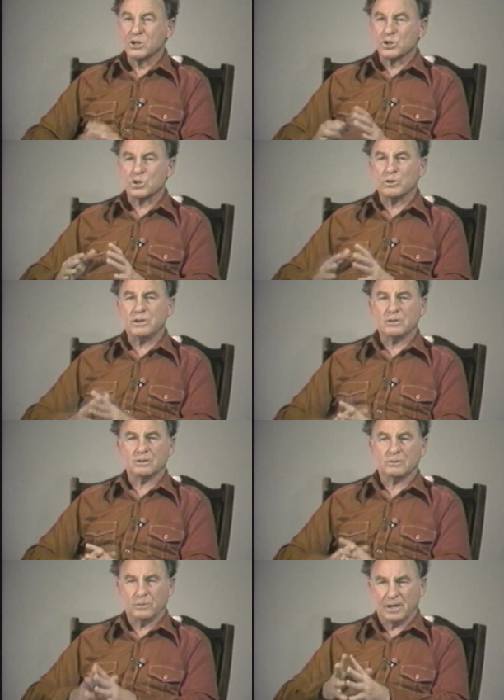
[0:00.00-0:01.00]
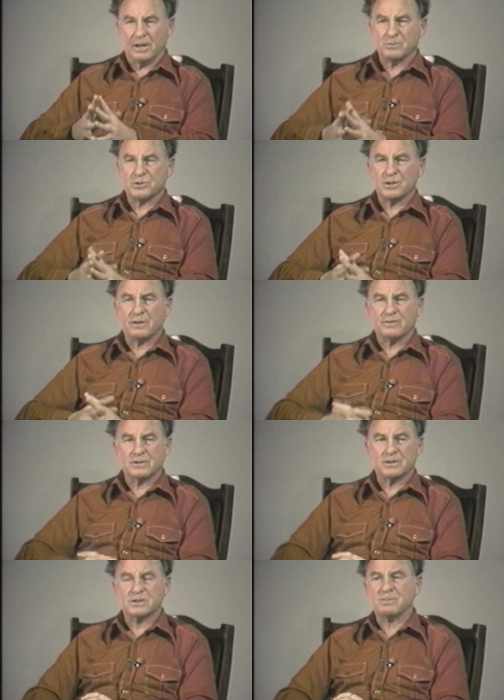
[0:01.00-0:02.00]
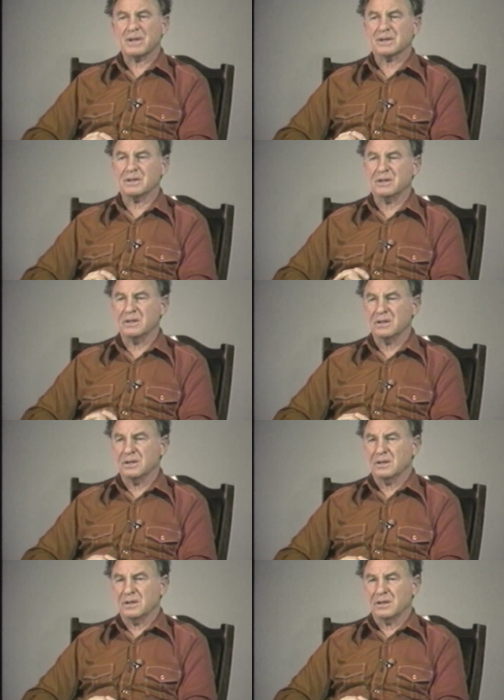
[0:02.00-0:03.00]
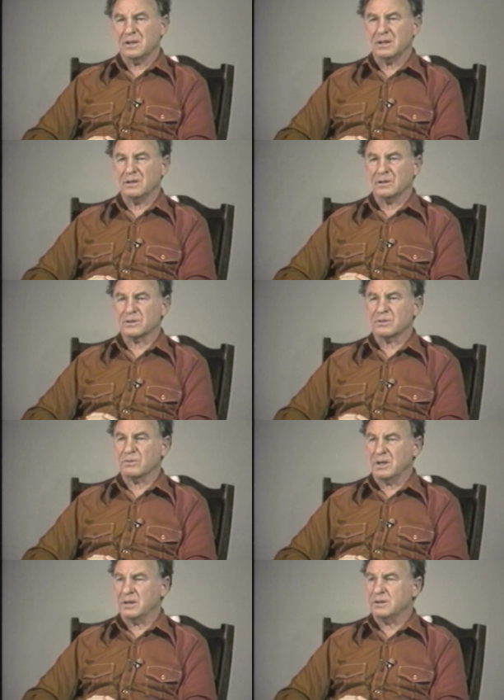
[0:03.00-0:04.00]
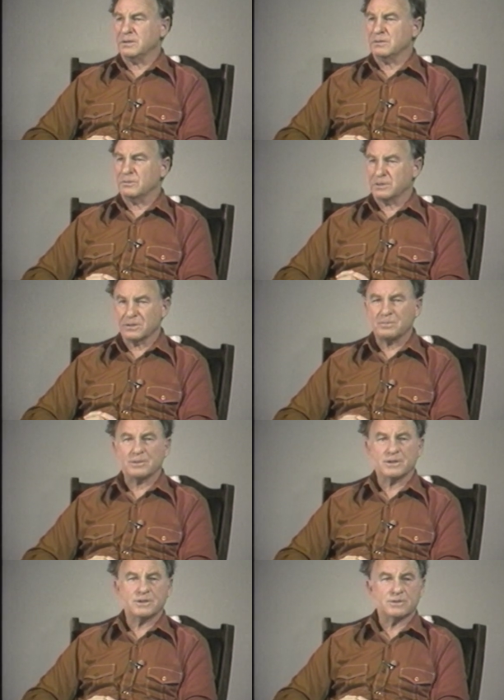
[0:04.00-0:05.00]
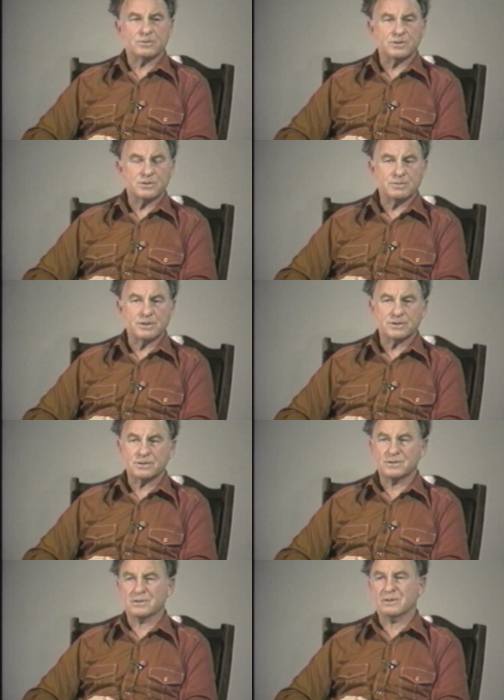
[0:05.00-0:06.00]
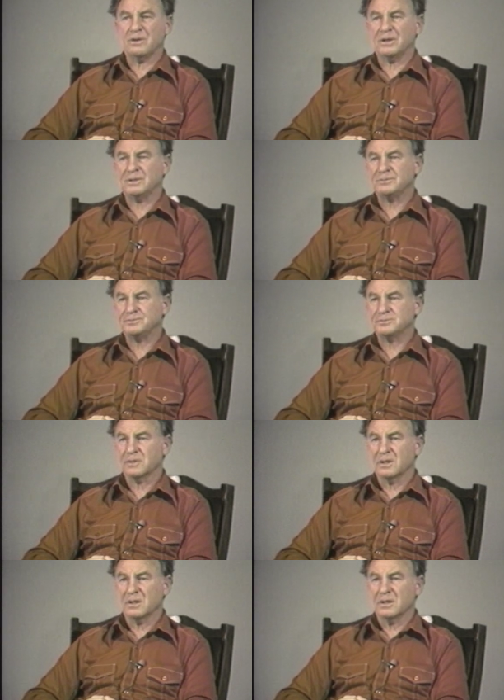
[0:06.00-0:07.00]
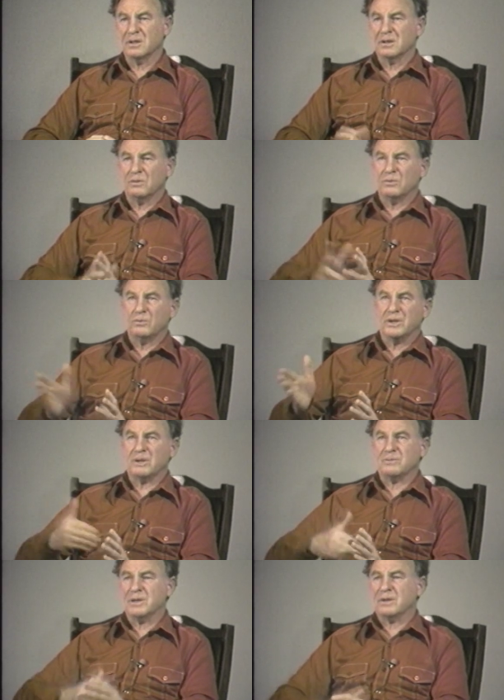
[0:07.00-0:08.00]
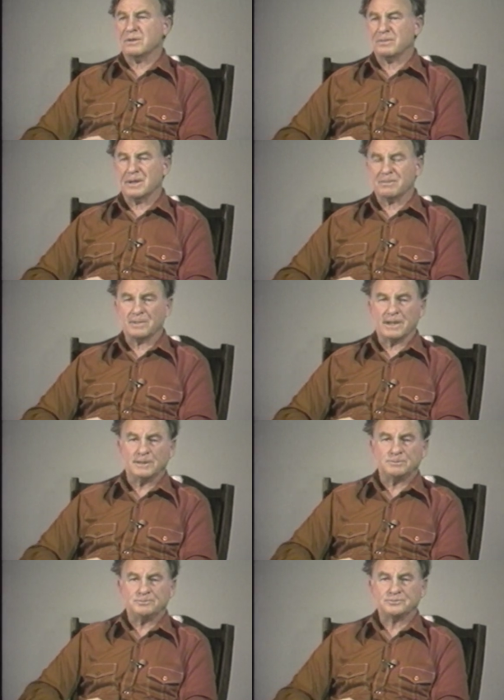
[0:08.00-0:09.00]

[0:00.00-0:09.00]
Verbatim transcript: So he went out himself and inspected. And he looked around. He went to the places where his ministers had gone, went up and down the pipeline.